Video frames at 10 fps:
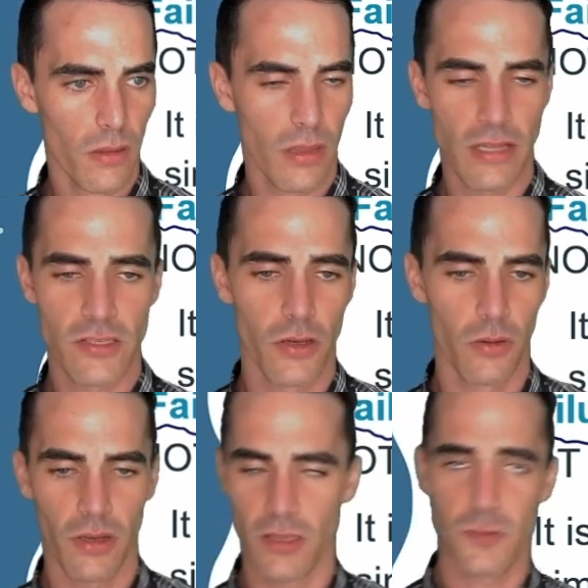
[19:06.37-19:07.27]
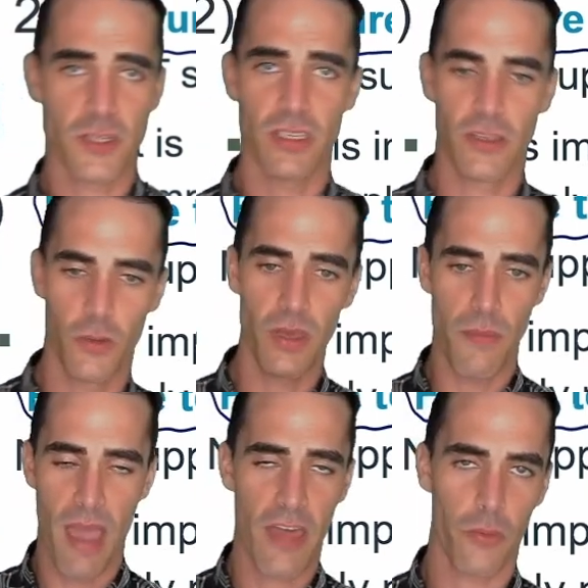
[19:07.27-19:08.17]
And so, especially the way the
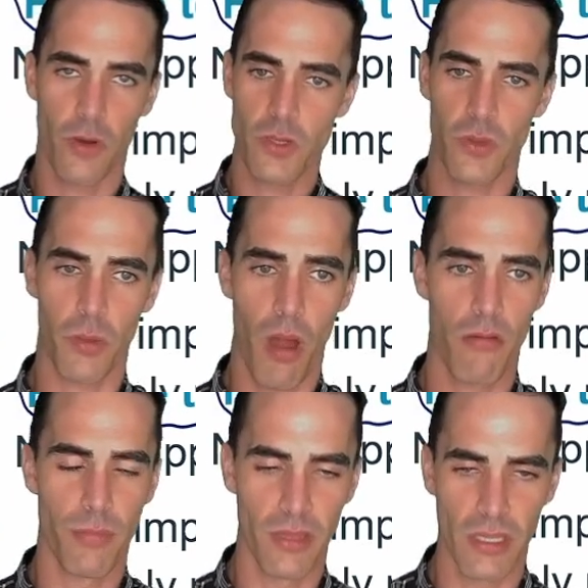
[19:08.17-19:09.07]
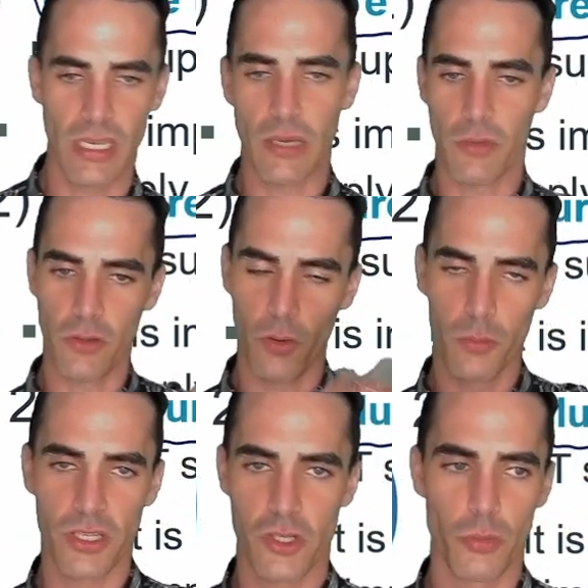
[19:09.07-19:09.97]
math works with our probability and we do normal
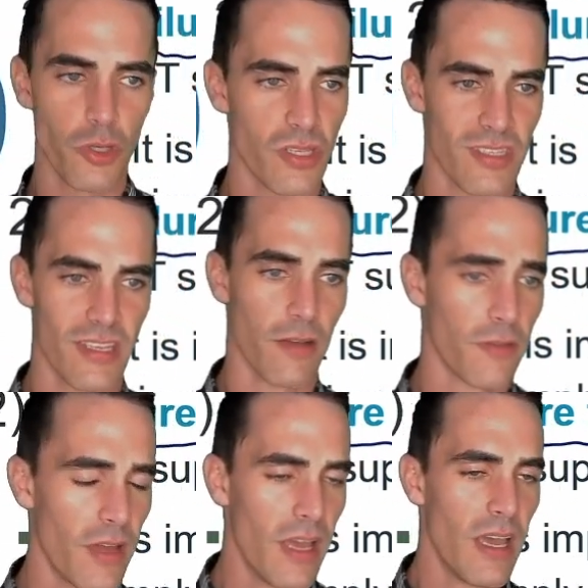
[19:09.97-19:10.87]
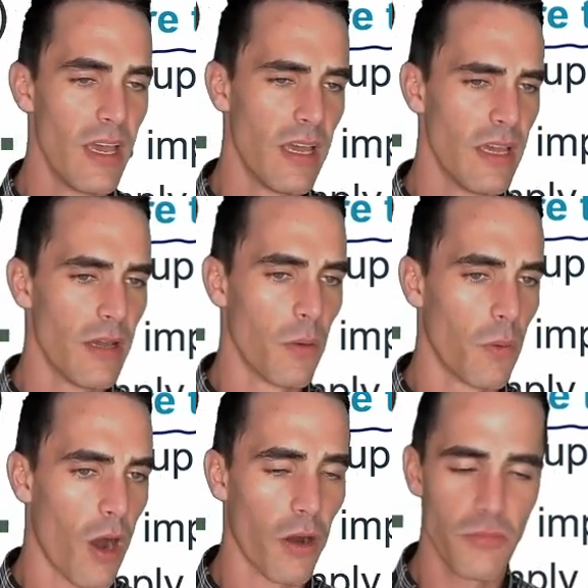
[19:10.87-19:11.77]
distribution stuff,
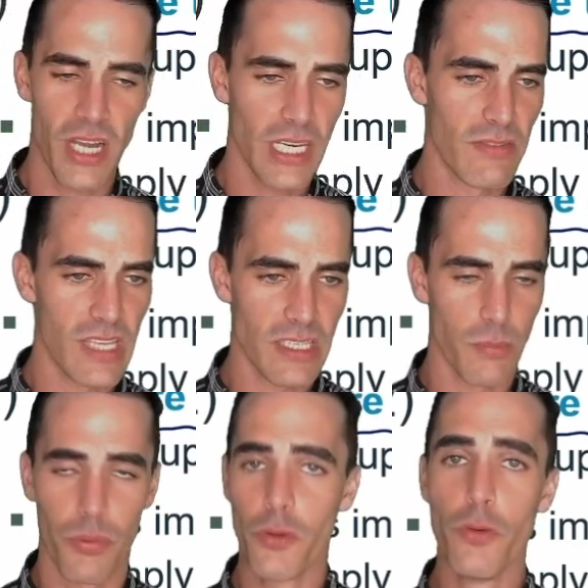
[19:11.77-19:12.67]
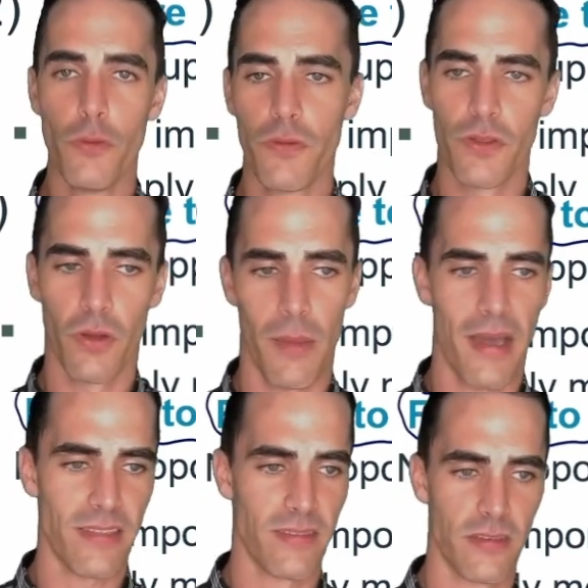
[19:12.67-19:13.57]
our objective is not to prove the null
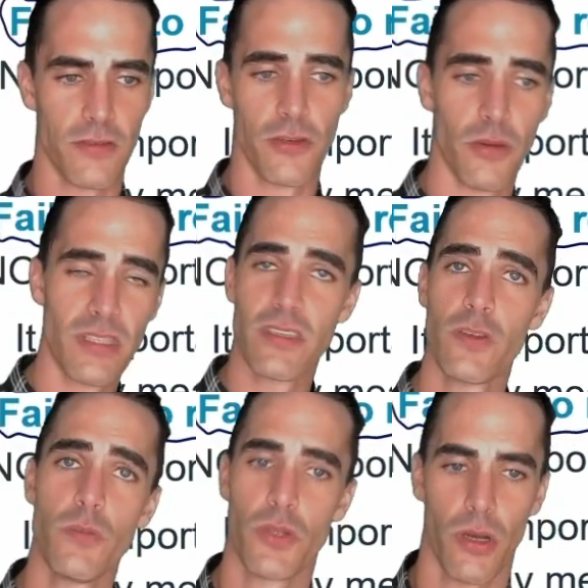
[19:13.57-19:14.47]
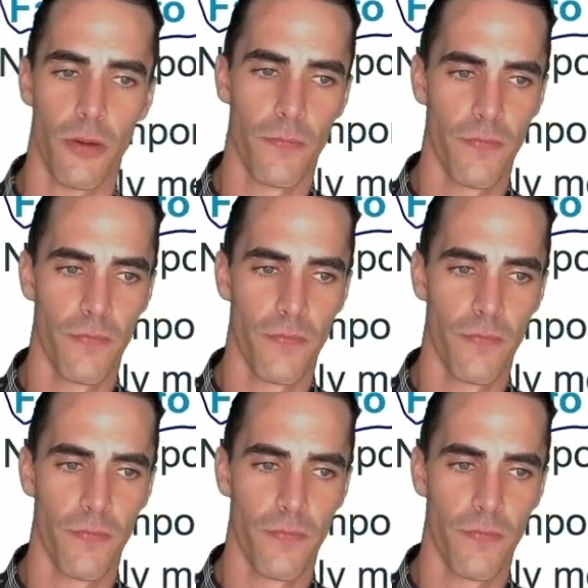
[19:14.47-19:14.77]
hypothesis is true. It's assumed true.